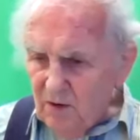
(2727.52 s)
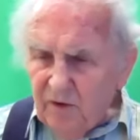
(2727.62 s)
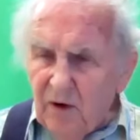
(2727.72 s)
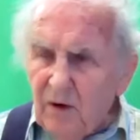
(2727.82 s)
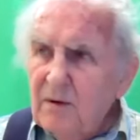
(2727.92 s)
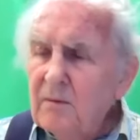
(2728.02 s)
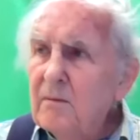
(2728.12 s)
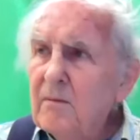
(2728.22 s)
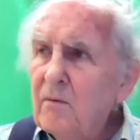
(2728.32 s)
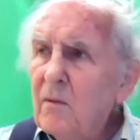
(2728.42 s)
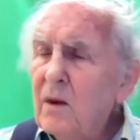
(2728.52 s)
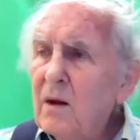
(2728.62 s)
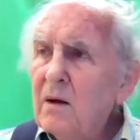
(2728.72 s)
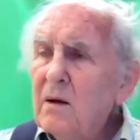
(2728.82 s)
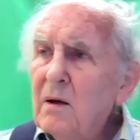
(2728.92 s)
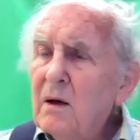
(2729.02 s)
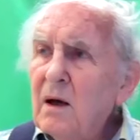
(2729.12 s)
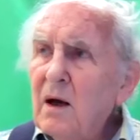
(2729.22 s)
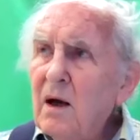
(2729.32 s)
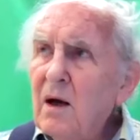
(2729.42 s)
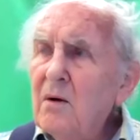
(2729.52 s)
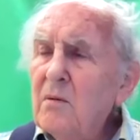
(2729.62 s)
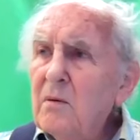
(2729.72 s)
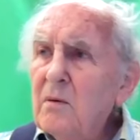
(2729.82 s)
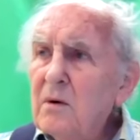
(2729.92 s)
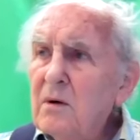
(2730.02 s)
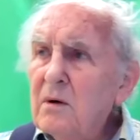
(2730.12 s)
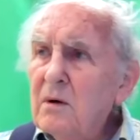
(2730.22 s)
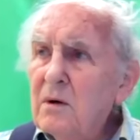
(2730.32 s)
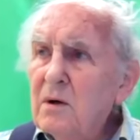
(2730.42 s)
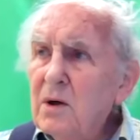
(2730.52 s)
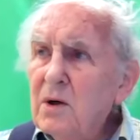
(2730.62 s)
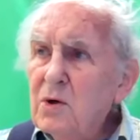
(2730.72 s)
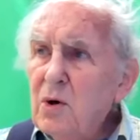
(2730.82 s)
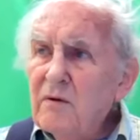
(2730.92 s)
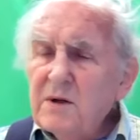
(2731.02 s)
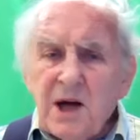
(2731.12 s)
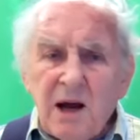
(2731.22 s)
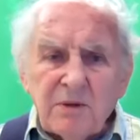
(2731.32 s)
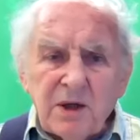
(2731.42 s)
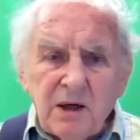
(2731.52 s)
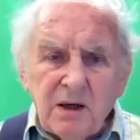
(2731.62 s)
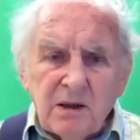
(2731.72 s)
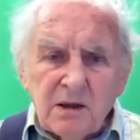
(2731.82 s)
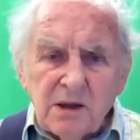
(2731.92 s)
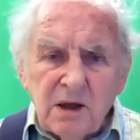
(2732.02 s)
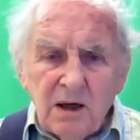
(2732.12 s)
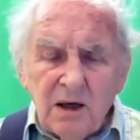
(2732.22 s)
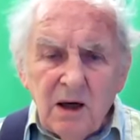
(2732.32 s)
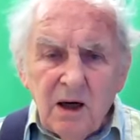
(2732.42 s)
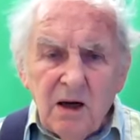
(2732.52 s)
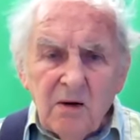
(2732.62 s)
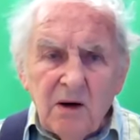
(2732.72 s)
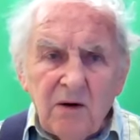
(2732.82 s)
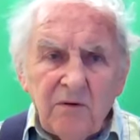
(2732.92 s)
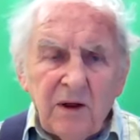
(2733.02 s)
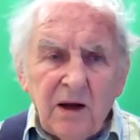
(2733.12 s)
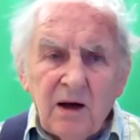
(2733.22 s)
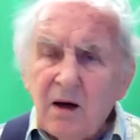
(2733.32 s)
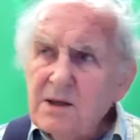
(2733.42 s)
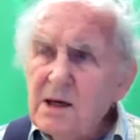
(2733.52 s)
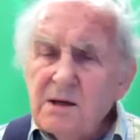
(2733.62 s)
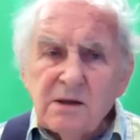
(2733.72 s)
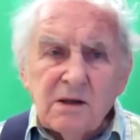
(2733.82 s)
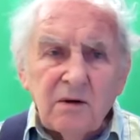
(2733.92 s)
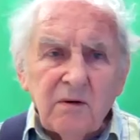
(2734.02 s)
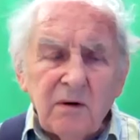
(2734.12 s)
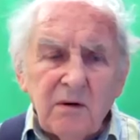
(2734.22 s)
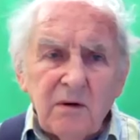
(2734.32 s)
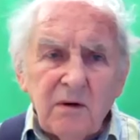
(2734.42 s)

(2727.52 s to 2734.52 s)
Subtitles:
your fault. Do you ever tap teeth to see if they are sensitive?